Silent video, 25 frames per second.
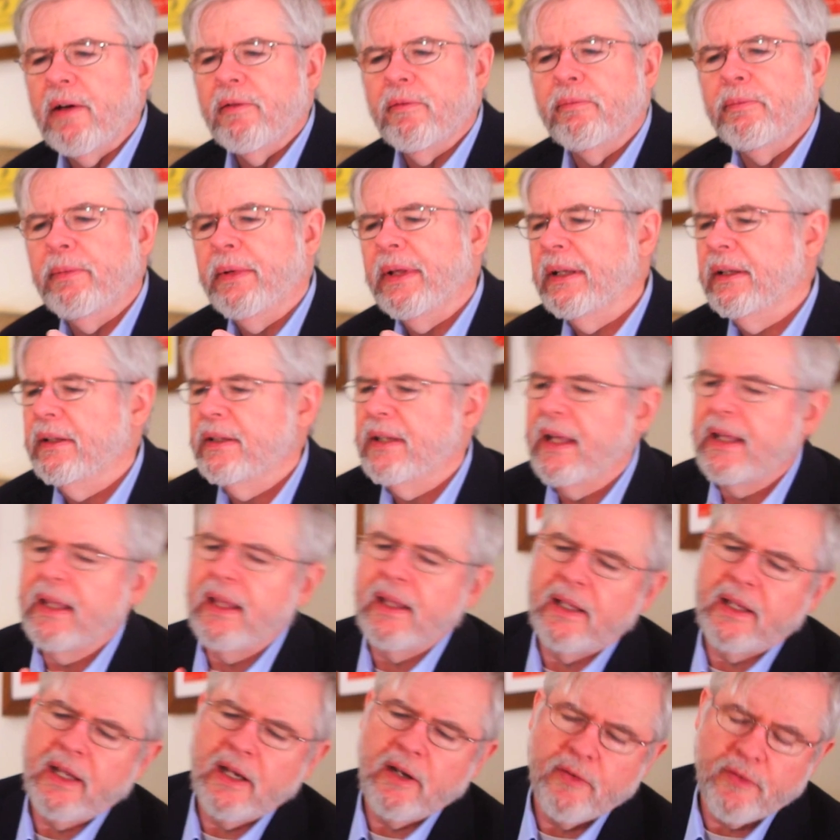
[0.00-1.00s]
have been
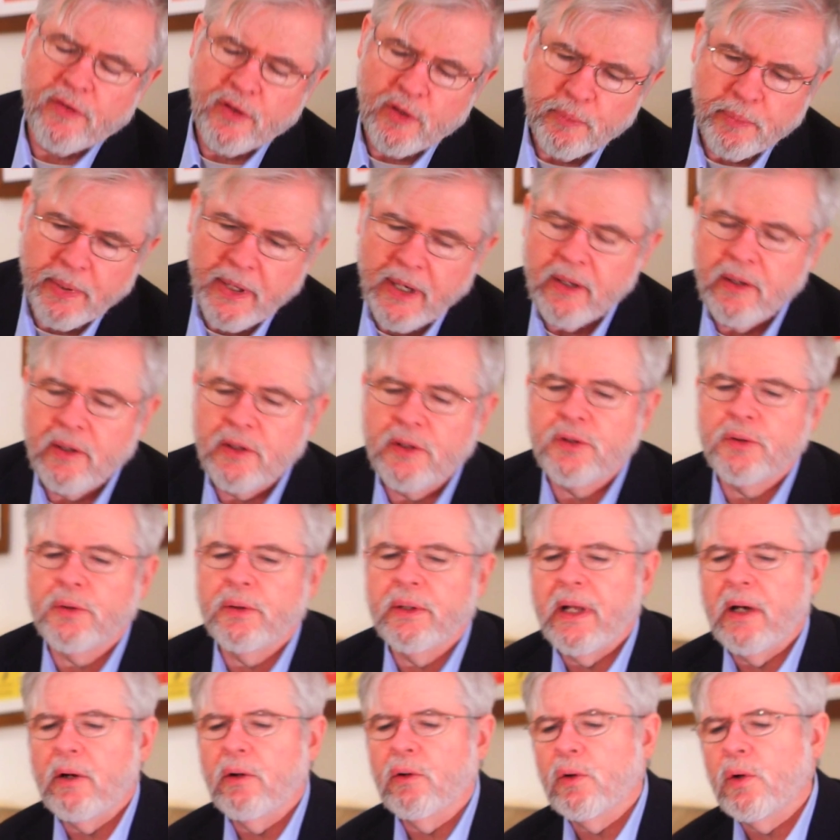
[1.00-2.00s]
taking care of their parents who
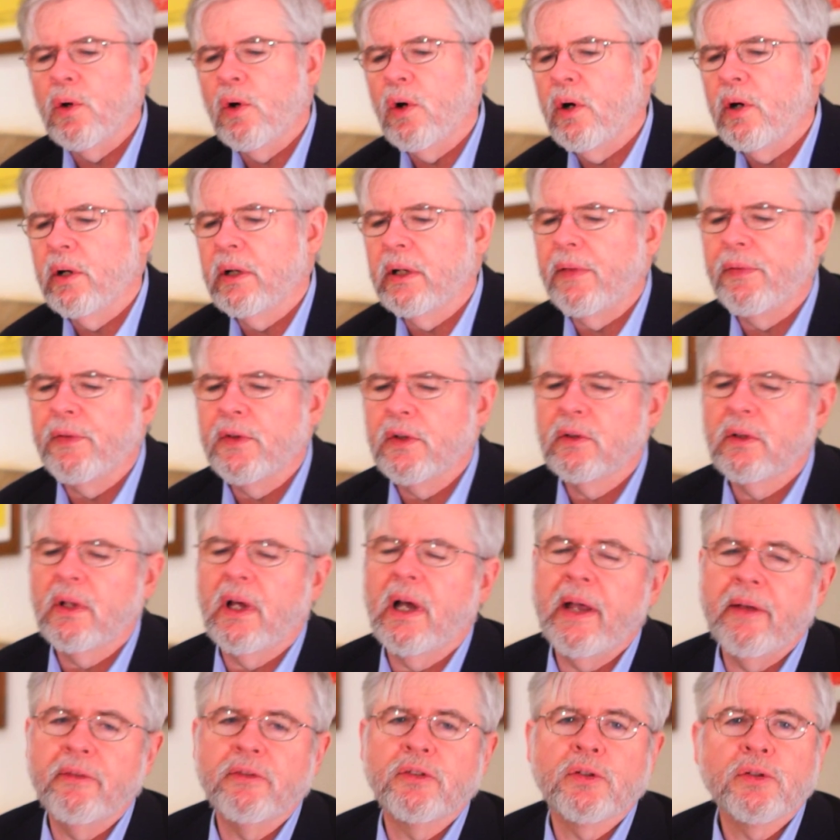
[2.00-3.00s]
are now gone, and their
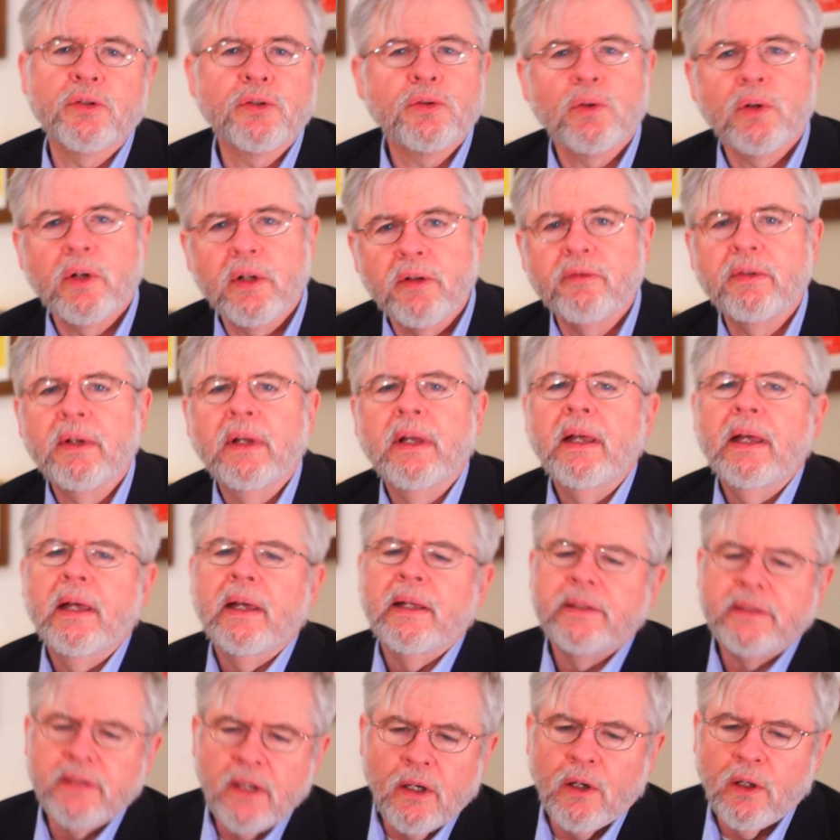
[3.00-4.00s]
lives are sort
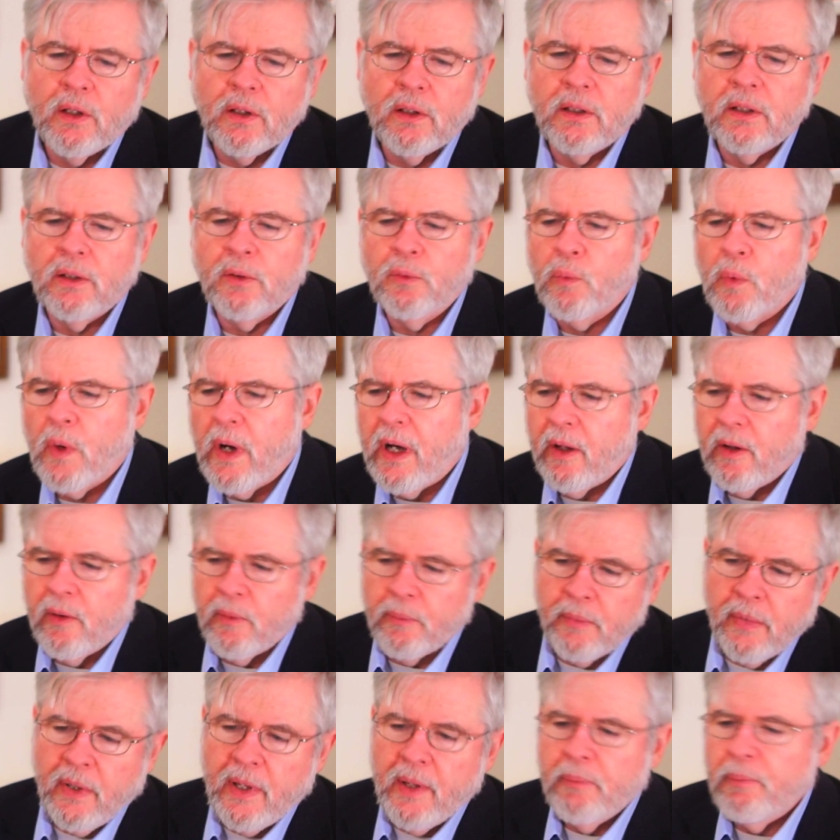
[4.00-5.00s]
of dull
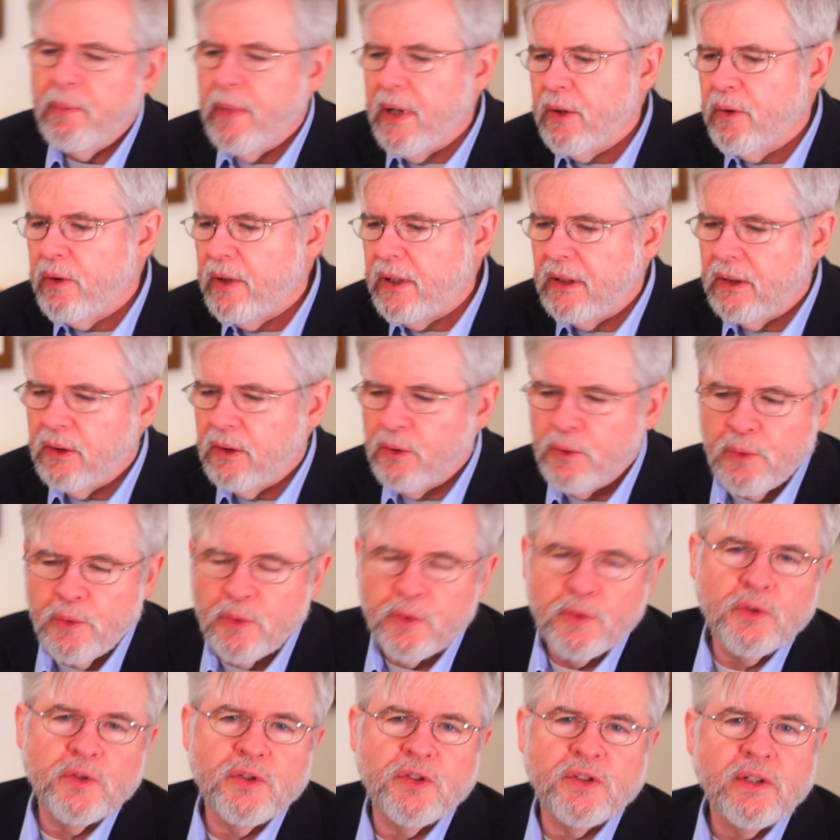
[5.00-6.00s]
while Mary
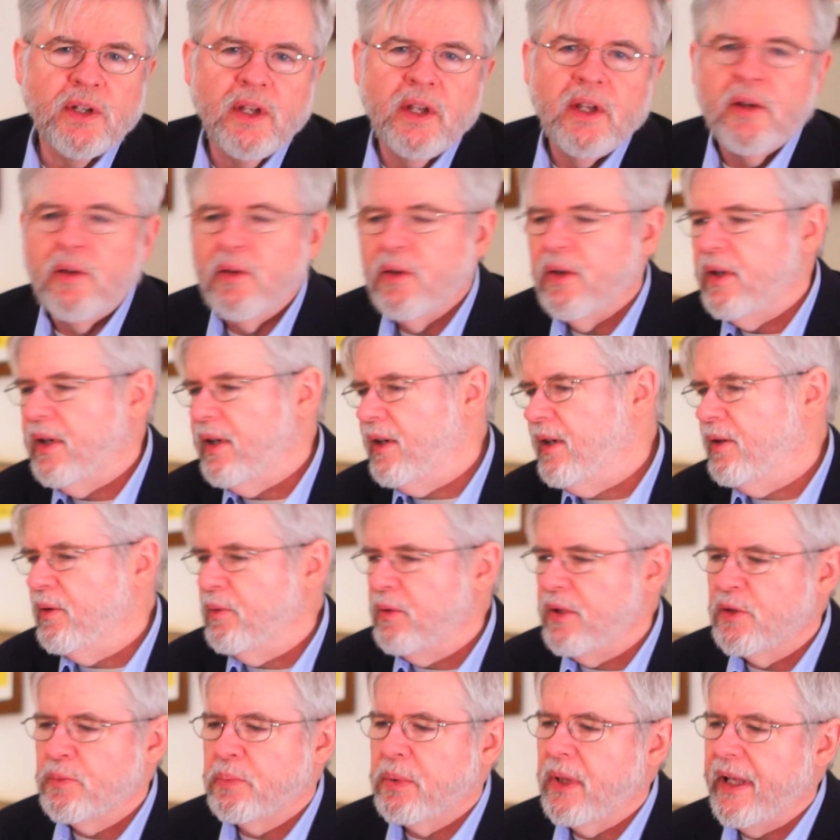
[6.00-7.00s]
Lou's
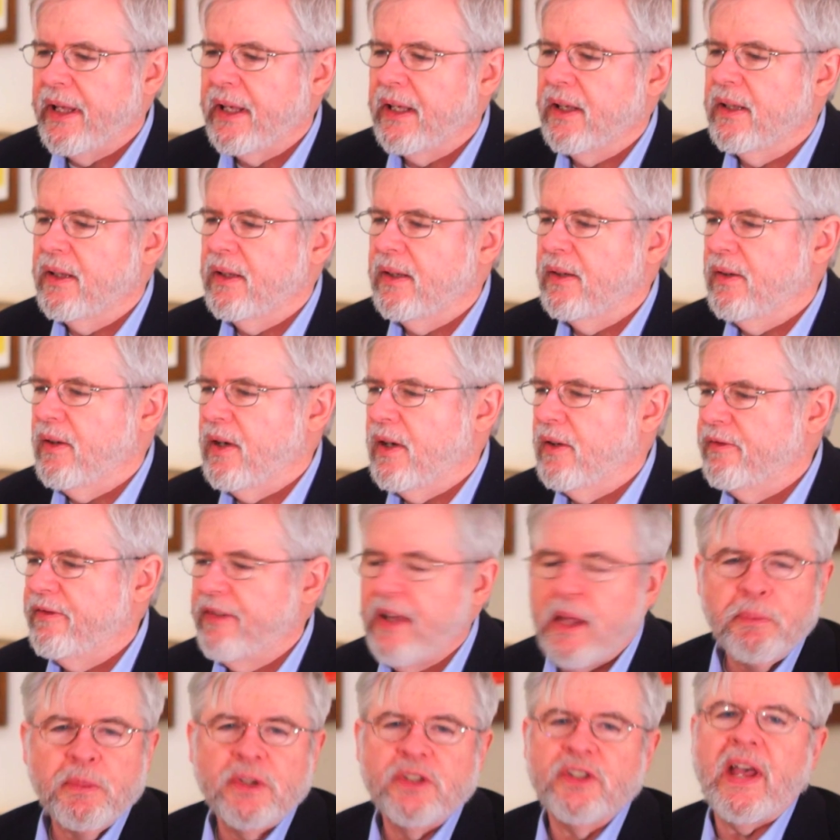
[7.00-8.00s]
is playing a
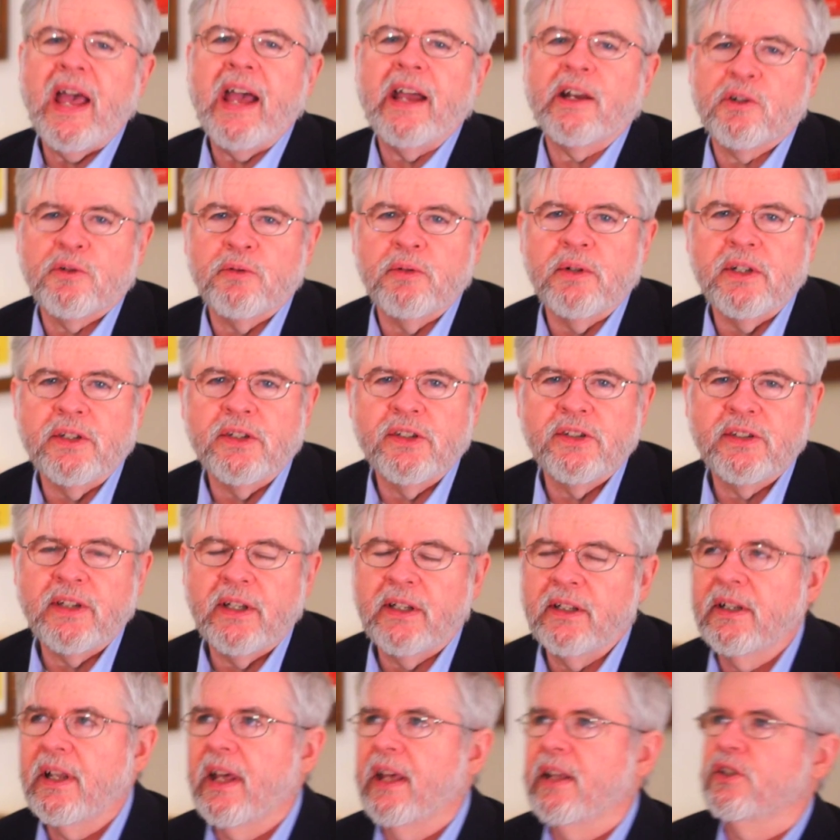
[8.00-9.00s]
famous actress,
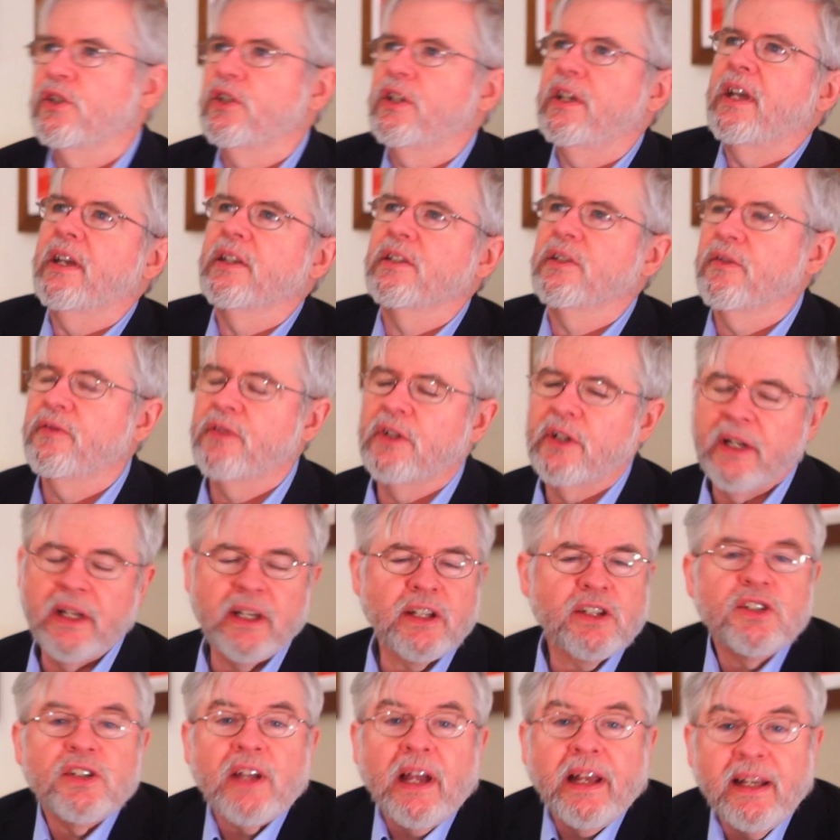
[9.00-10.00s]
and she has a very
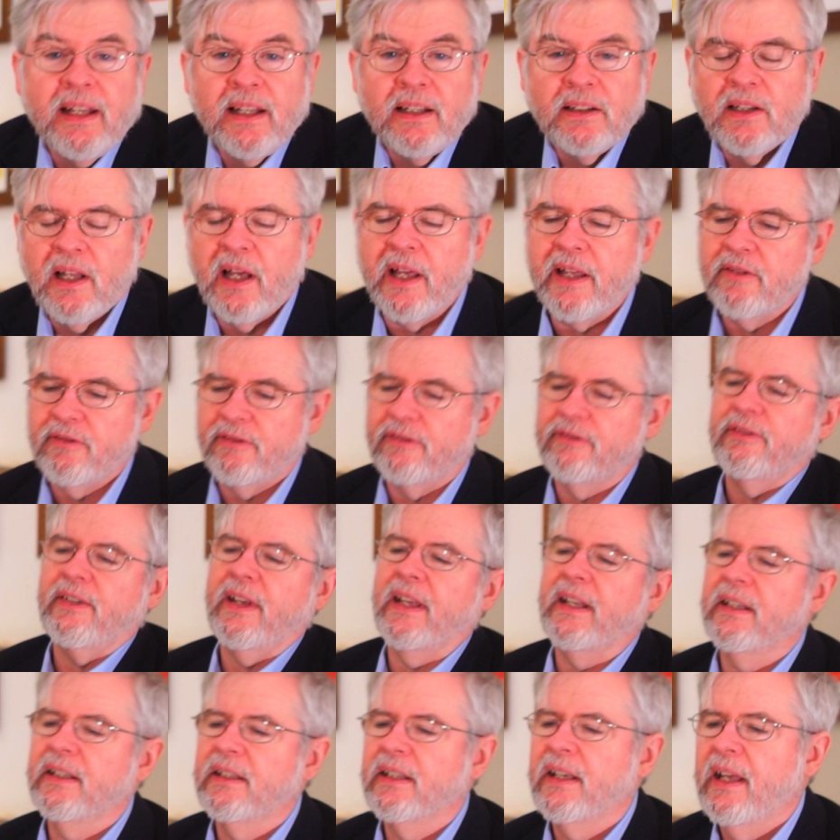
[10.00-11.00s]
exciting life,
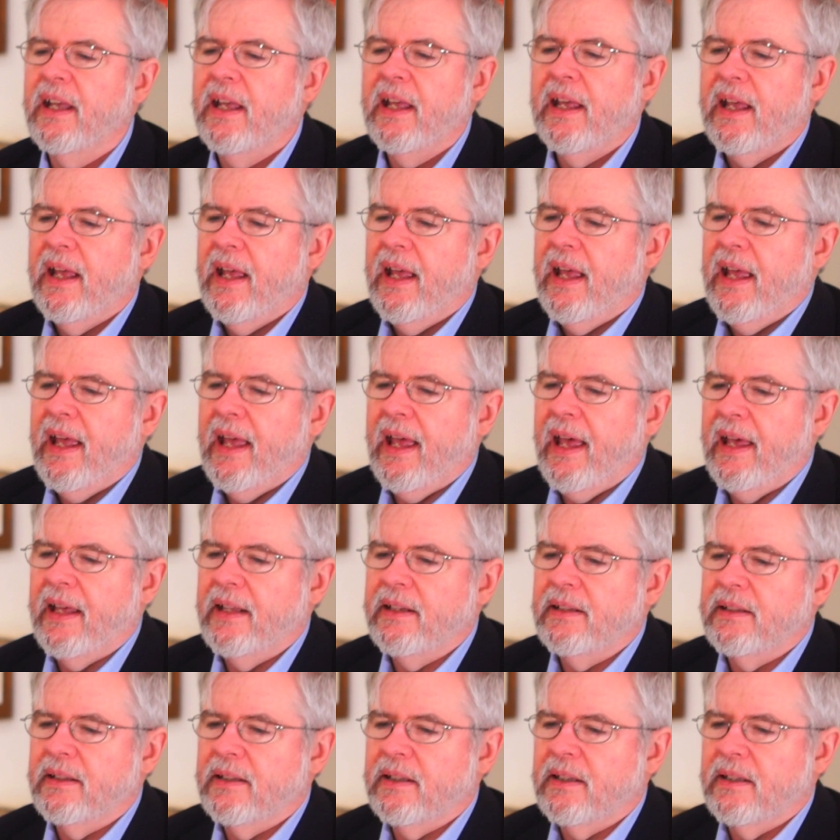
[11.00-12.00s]

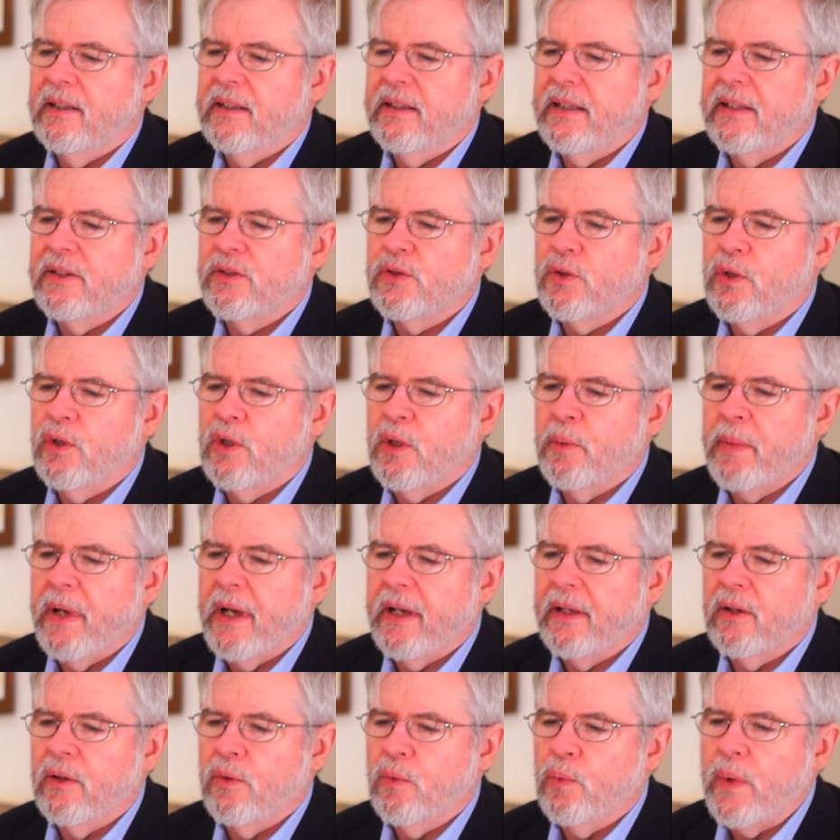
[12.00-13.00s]
and it's all
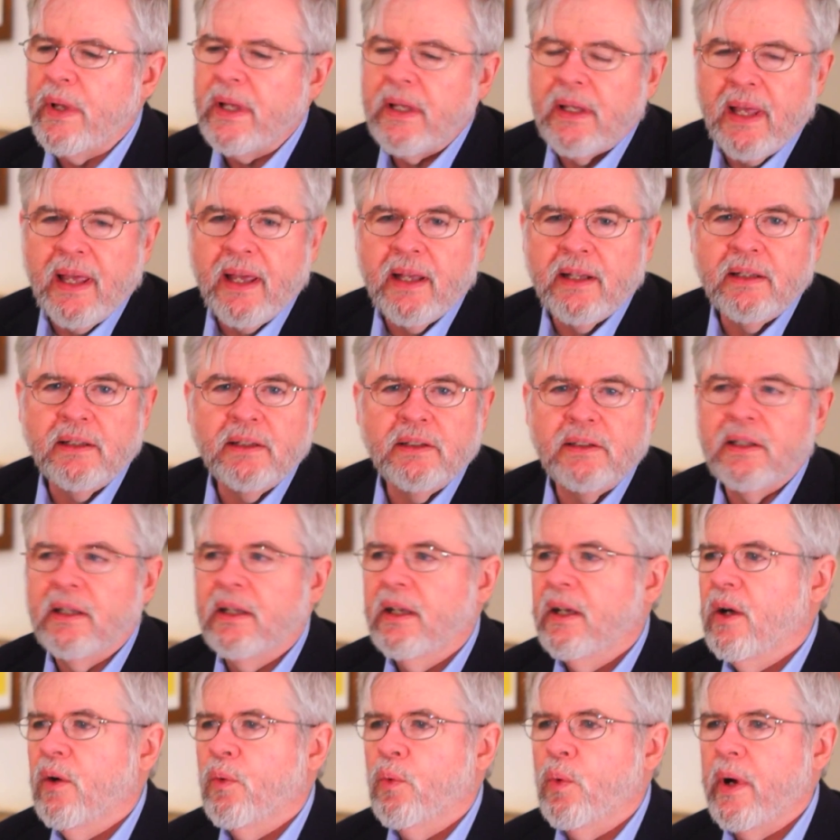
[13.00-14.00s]
about a weekend
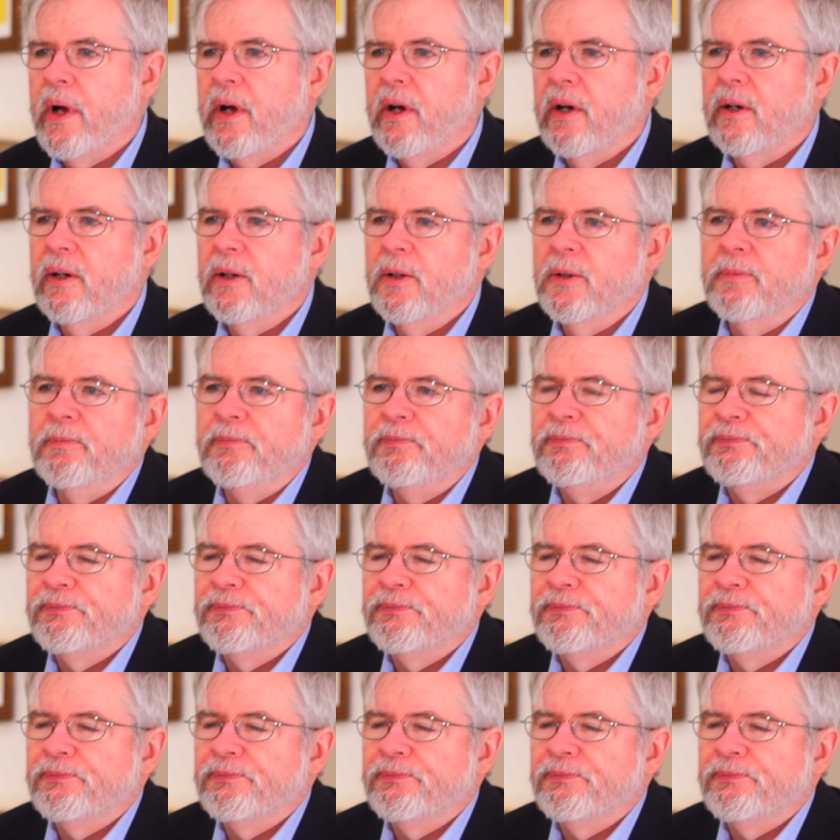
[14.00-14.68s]
where